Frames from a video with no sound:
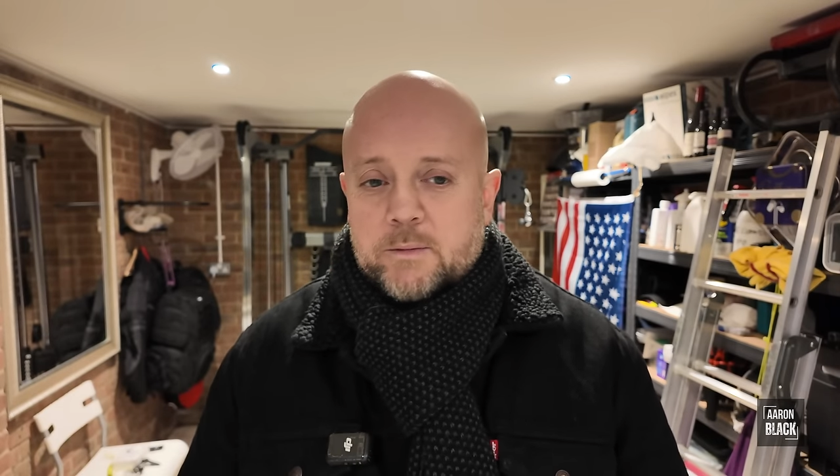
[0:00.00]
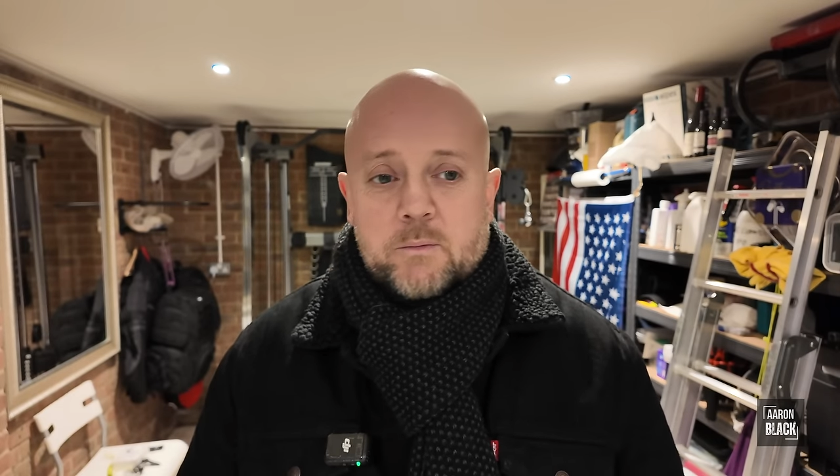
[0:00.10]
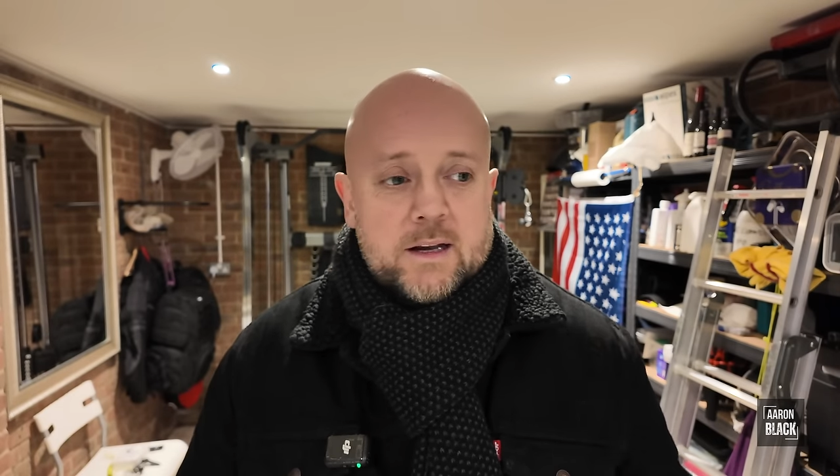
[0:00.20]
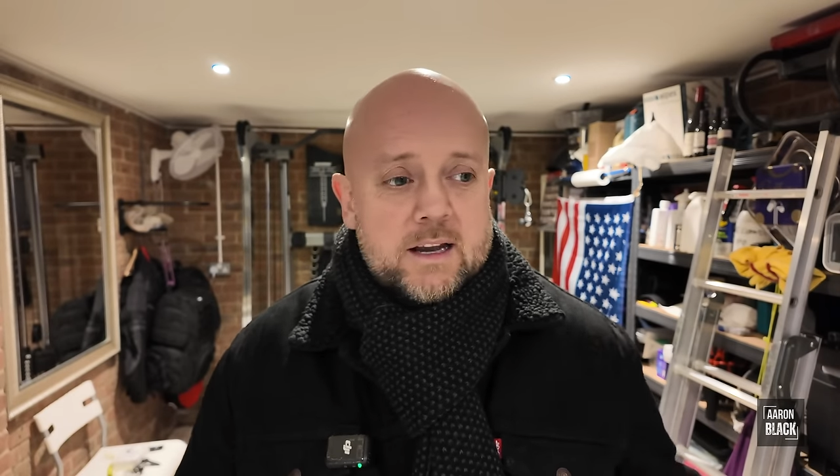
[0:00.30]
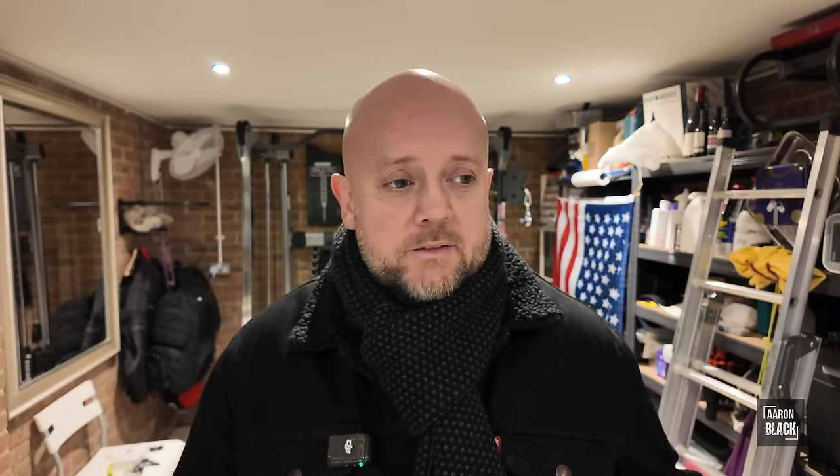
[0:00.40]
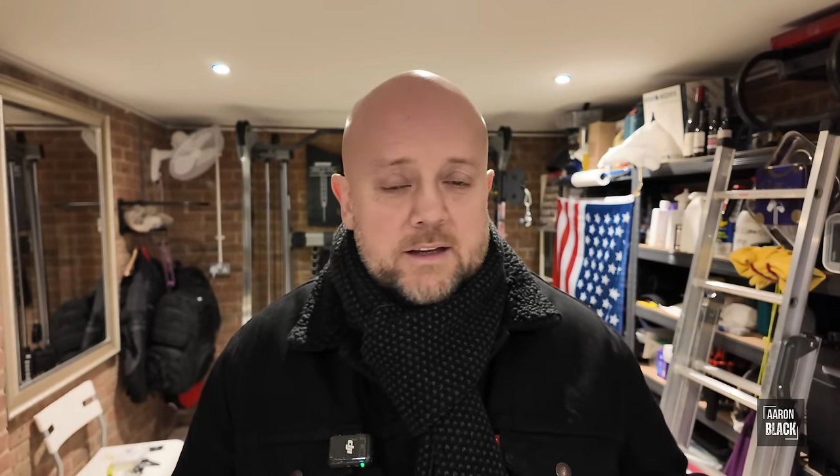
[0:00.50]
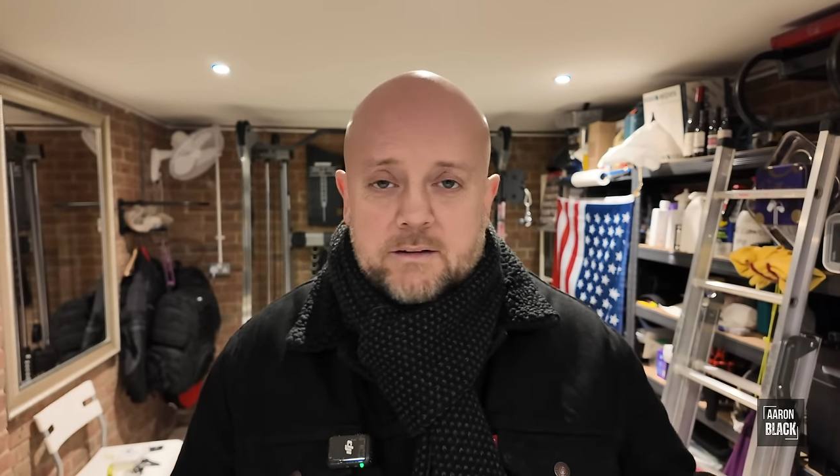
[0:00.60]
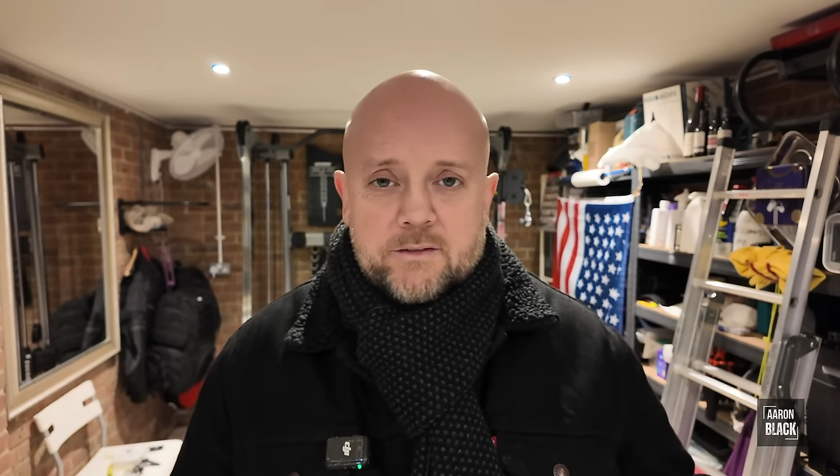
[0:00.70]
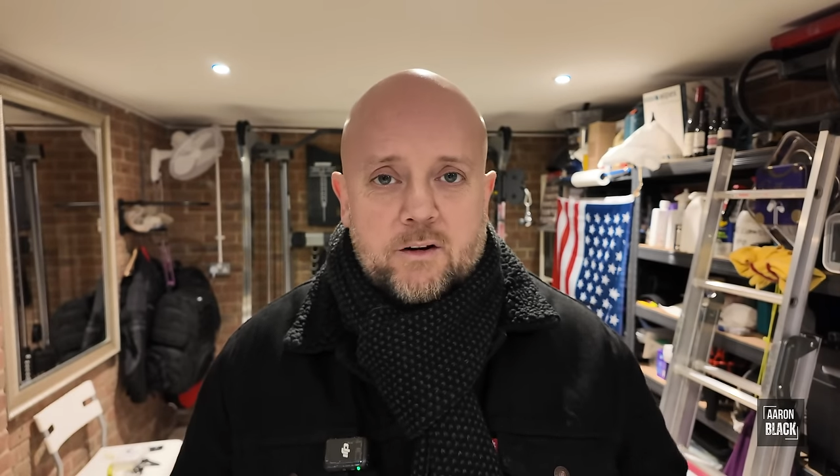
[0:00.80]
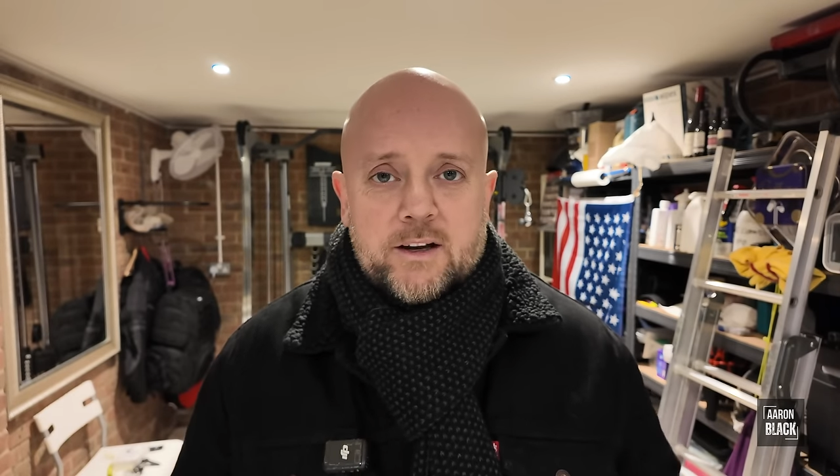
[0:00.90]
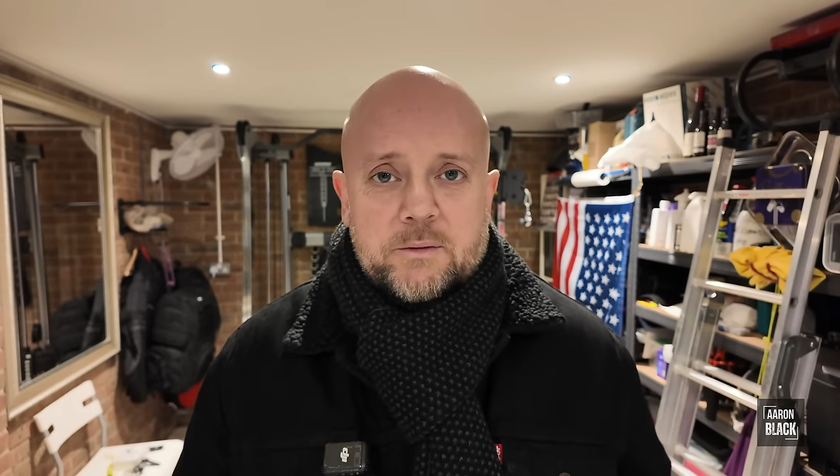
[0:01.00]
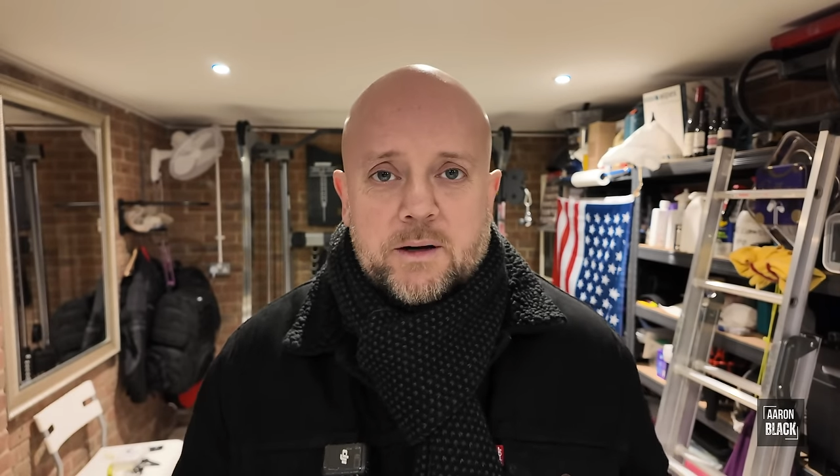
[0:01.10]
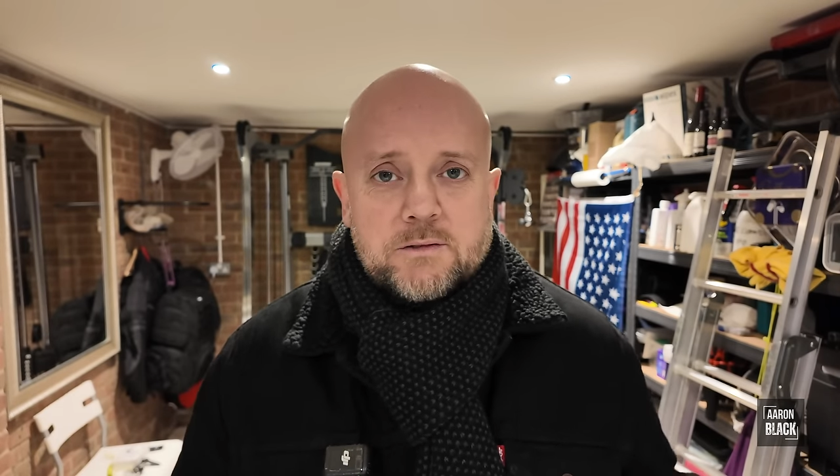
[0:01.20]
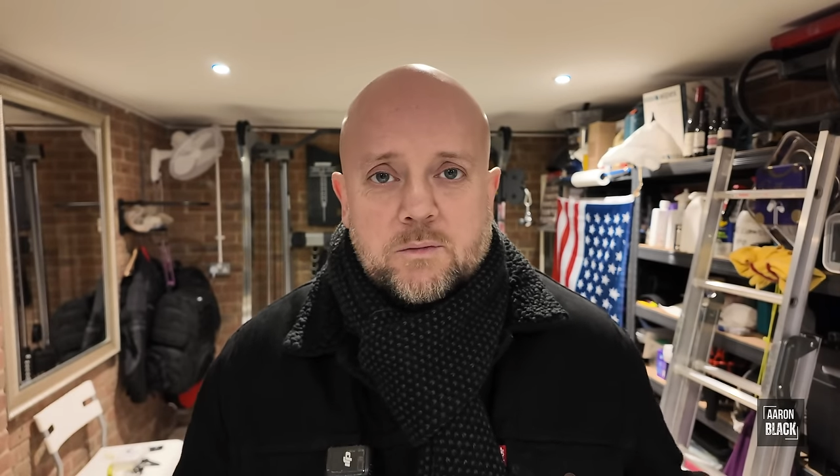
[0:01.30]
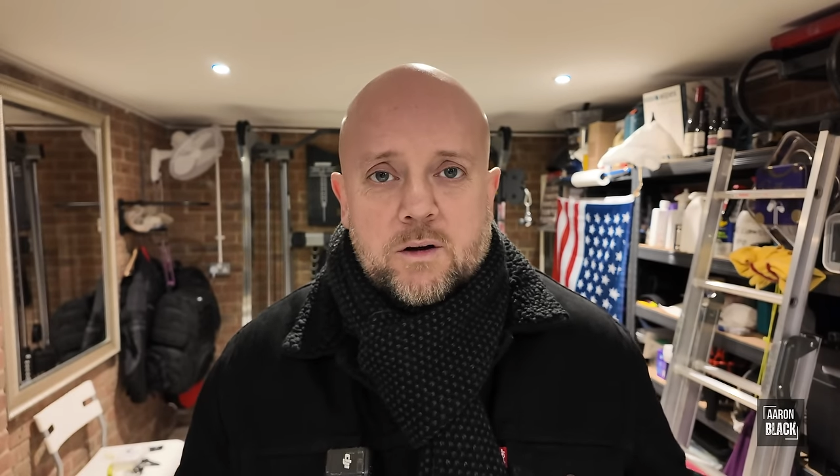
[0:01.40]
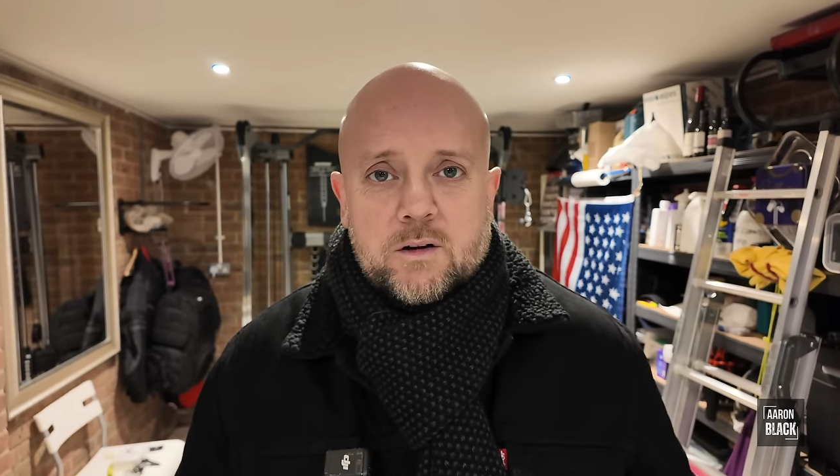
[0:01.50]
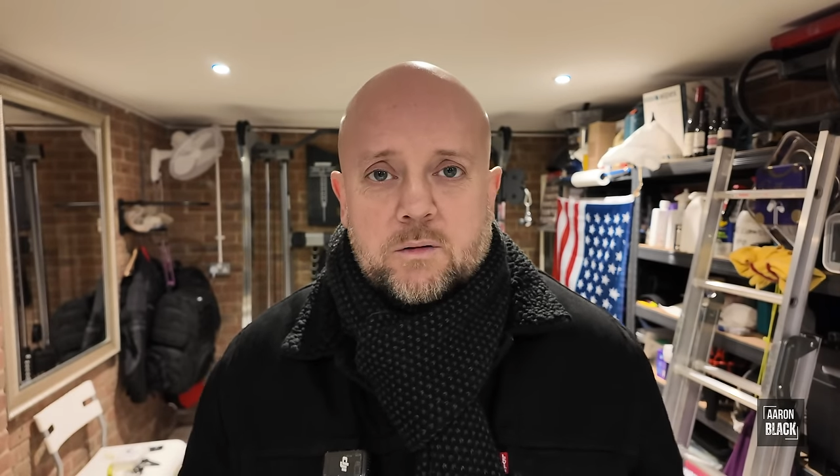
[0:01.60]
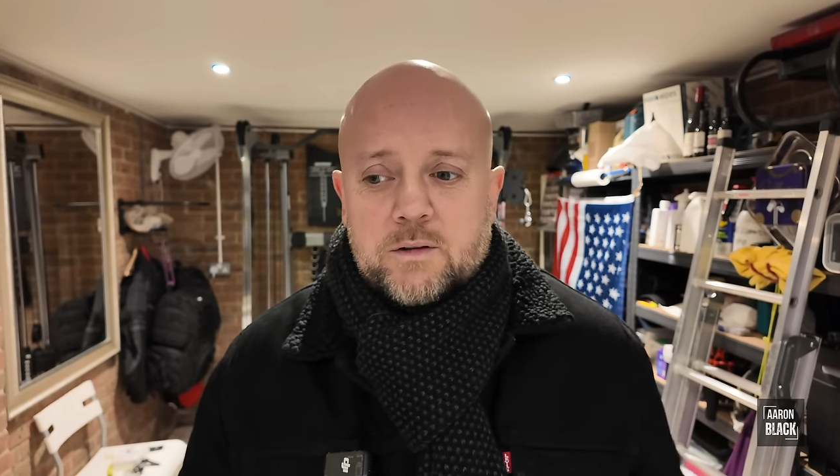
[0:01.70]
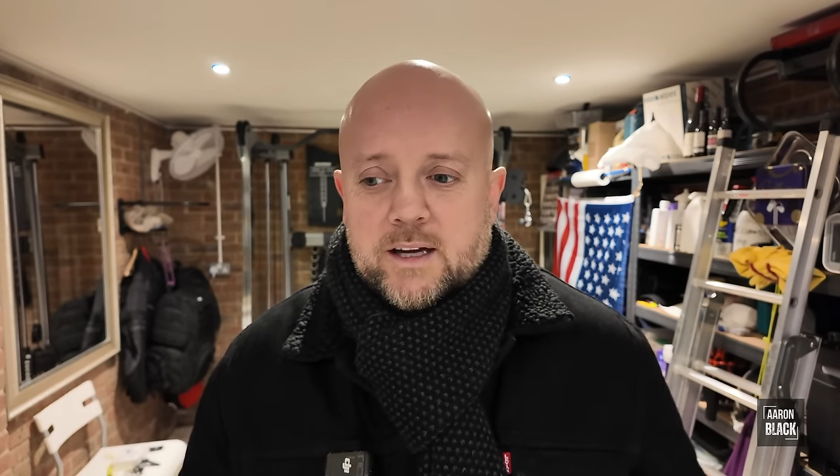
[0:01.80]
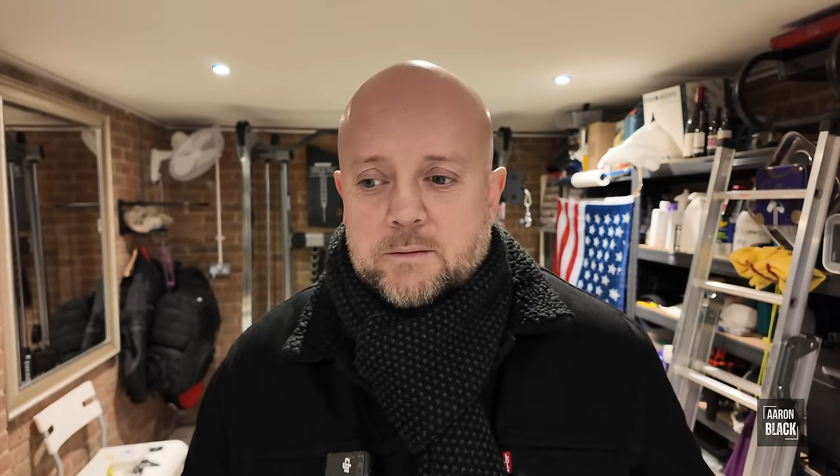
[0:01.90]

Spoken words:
I mean, we had a lovely day Friday, but I was at work all day.